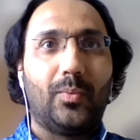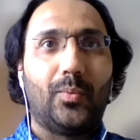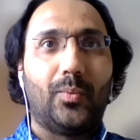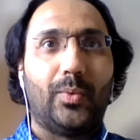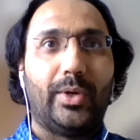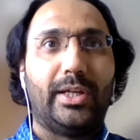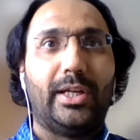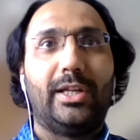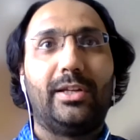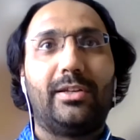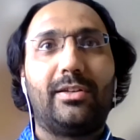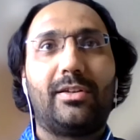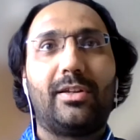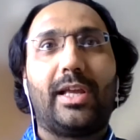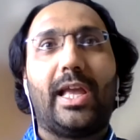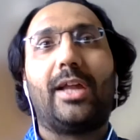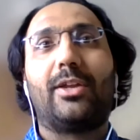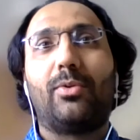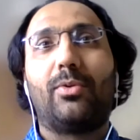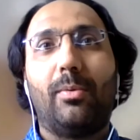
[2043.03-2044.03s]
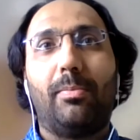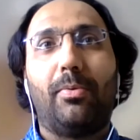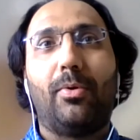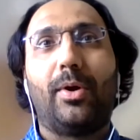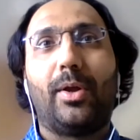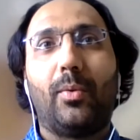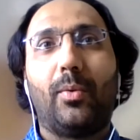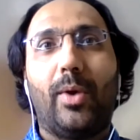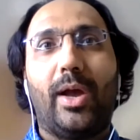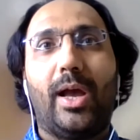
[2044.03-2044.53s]
we need to get to a
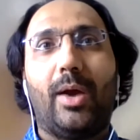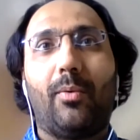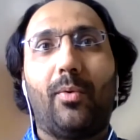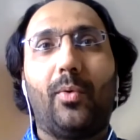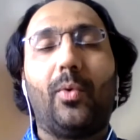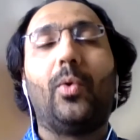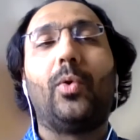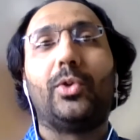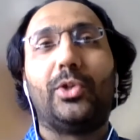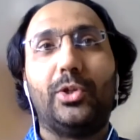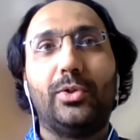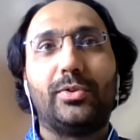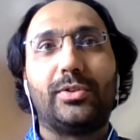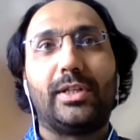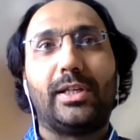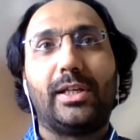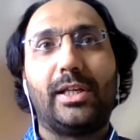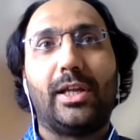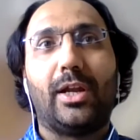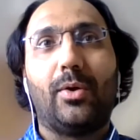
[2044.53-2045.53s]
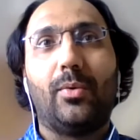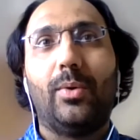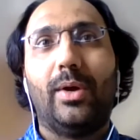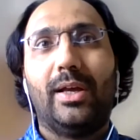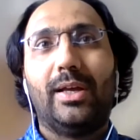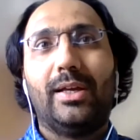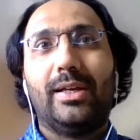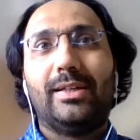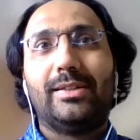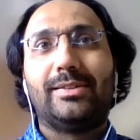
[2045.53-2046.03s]
point where we're all using,
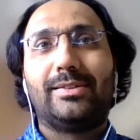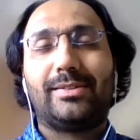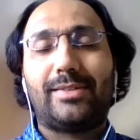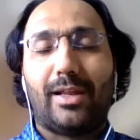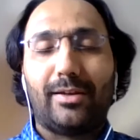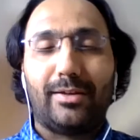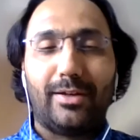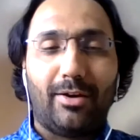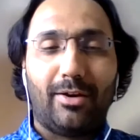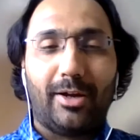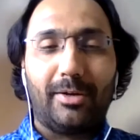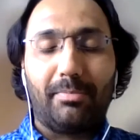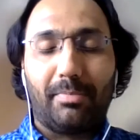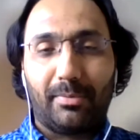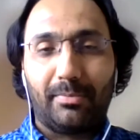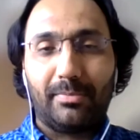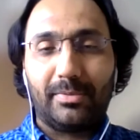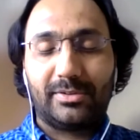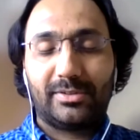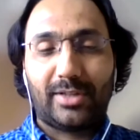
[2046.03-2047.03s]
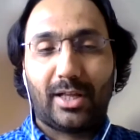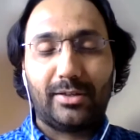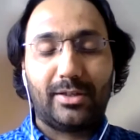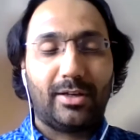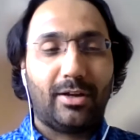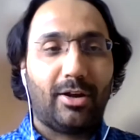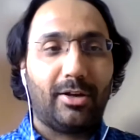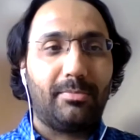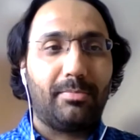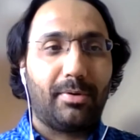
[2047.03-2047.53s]

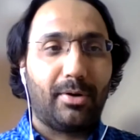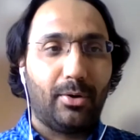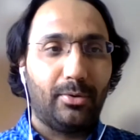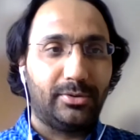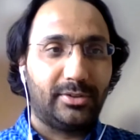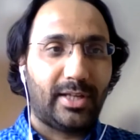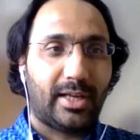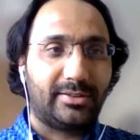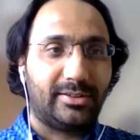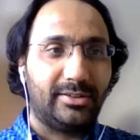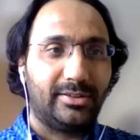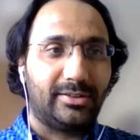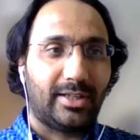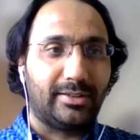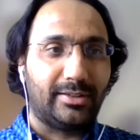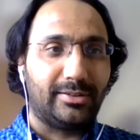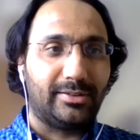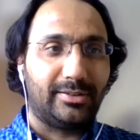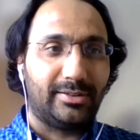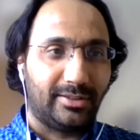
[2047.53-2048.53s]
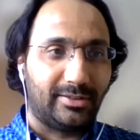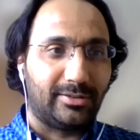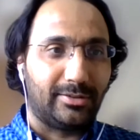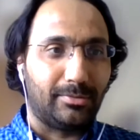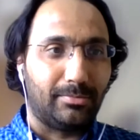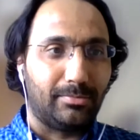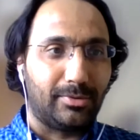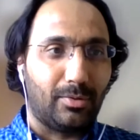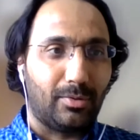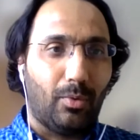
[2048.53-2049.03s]
standardized processes and
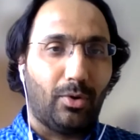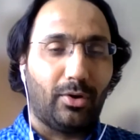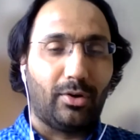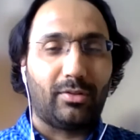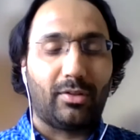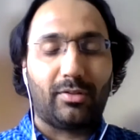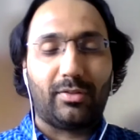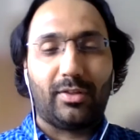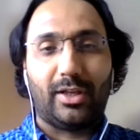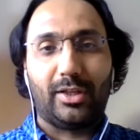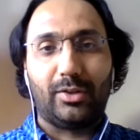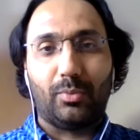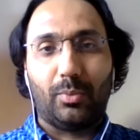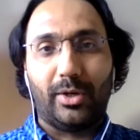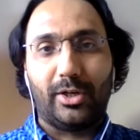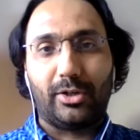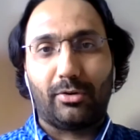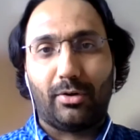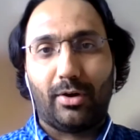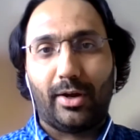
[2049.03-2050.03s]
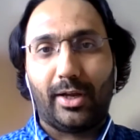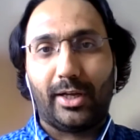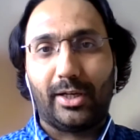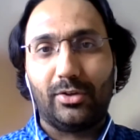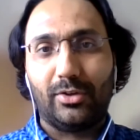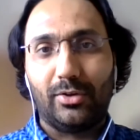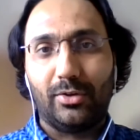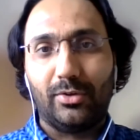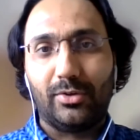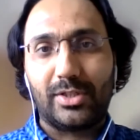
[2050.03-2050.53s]
systems. And one of the things we're trying
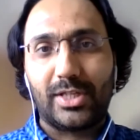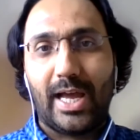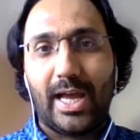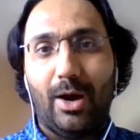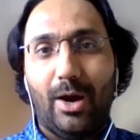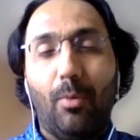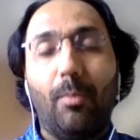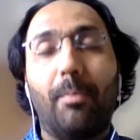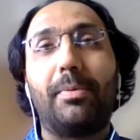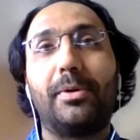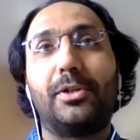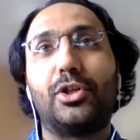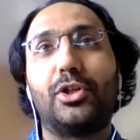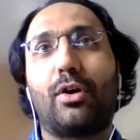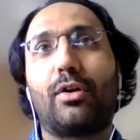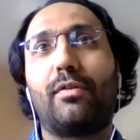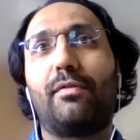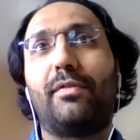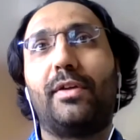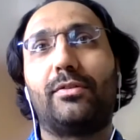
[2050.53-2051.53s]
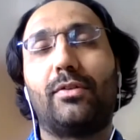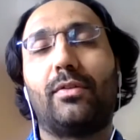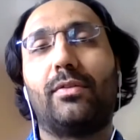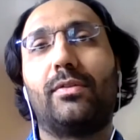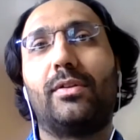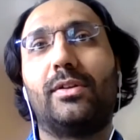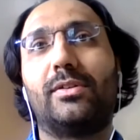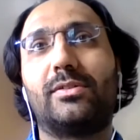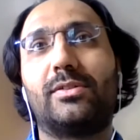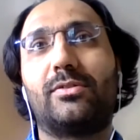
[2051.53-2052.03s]
to do to help geographies on
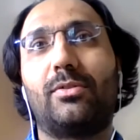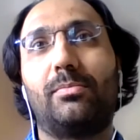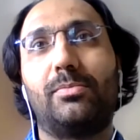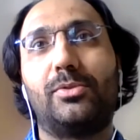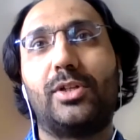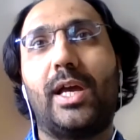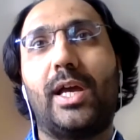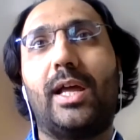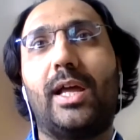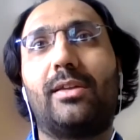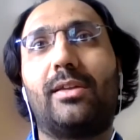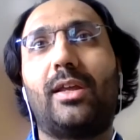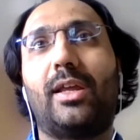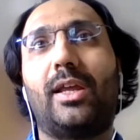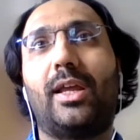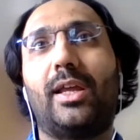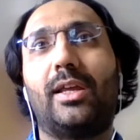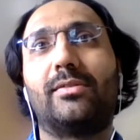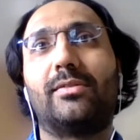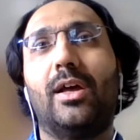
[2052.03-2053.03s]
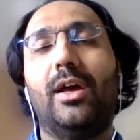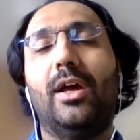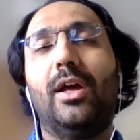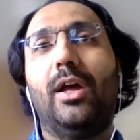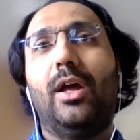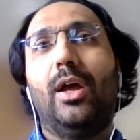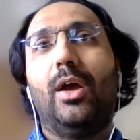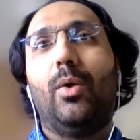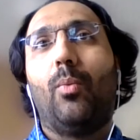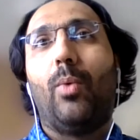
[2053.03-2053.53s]
this subject is,
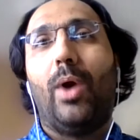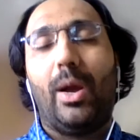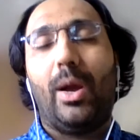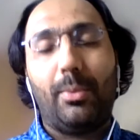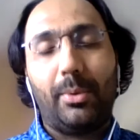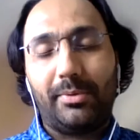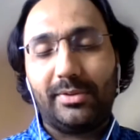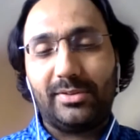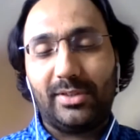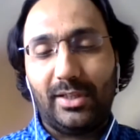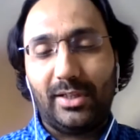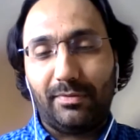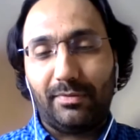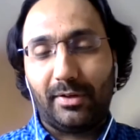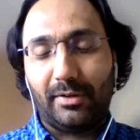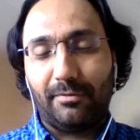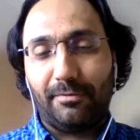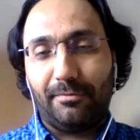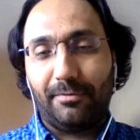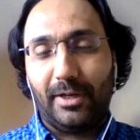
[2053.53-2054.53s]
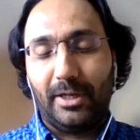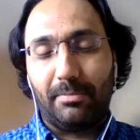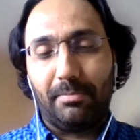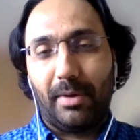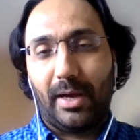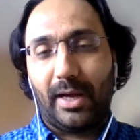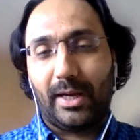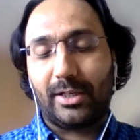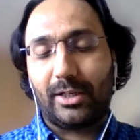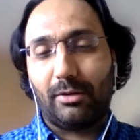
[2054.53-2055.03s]
where we're receiving
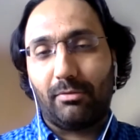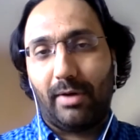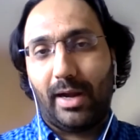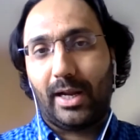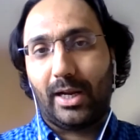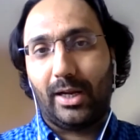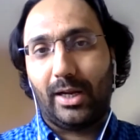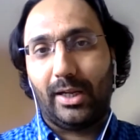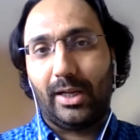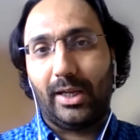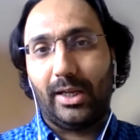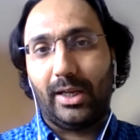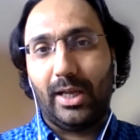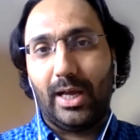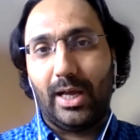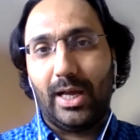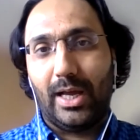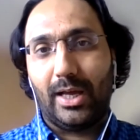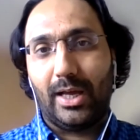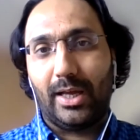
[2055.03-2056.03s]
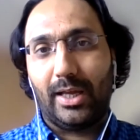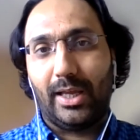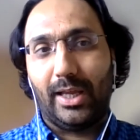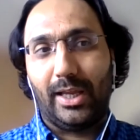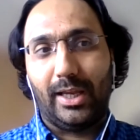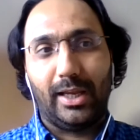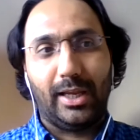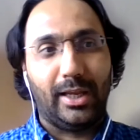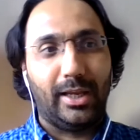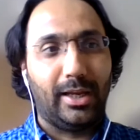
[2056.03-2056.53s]
feedback directly
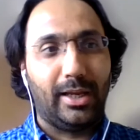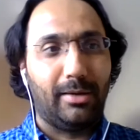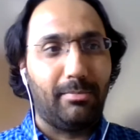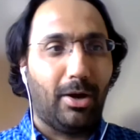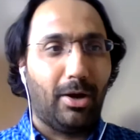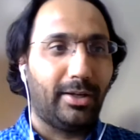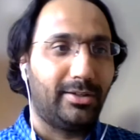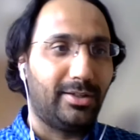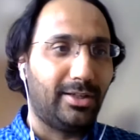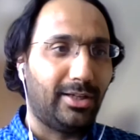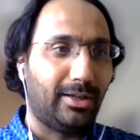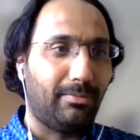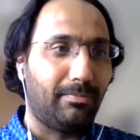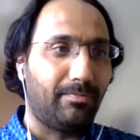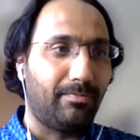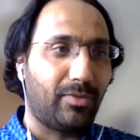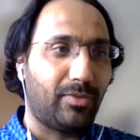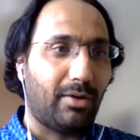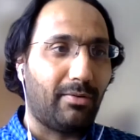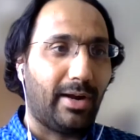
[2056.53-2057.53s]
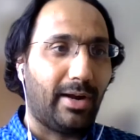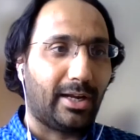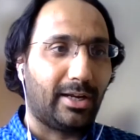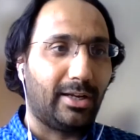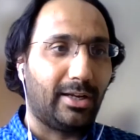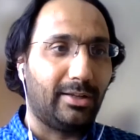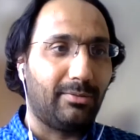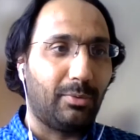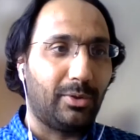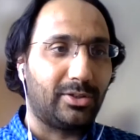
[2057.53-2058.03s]
in my team
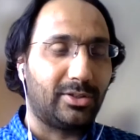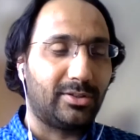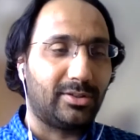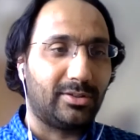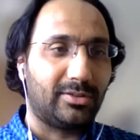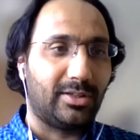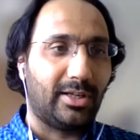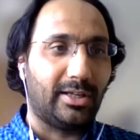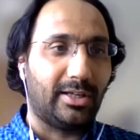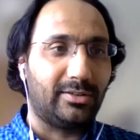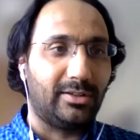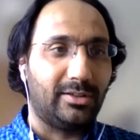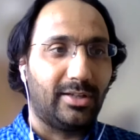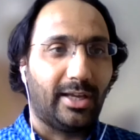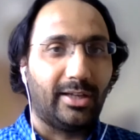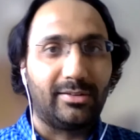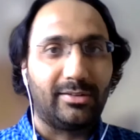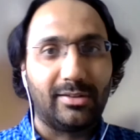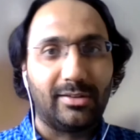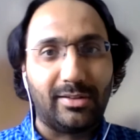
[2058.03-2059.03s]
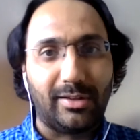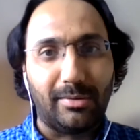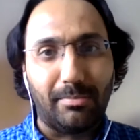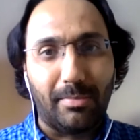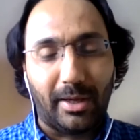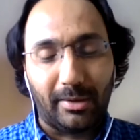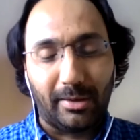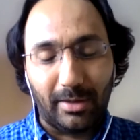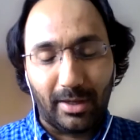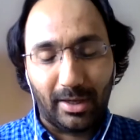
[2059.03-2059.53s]
directly, which is the CHC data team
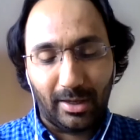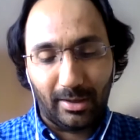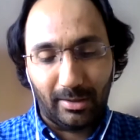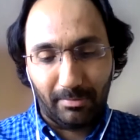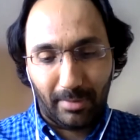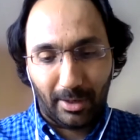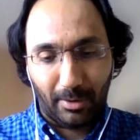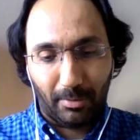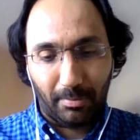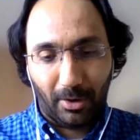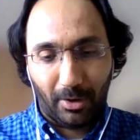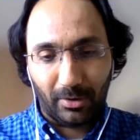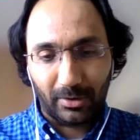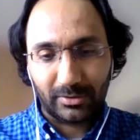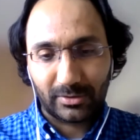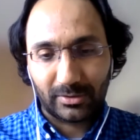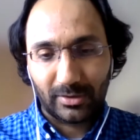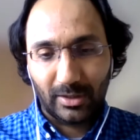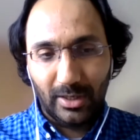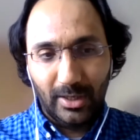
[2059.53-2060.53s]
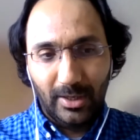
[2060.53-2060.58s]
mailbox.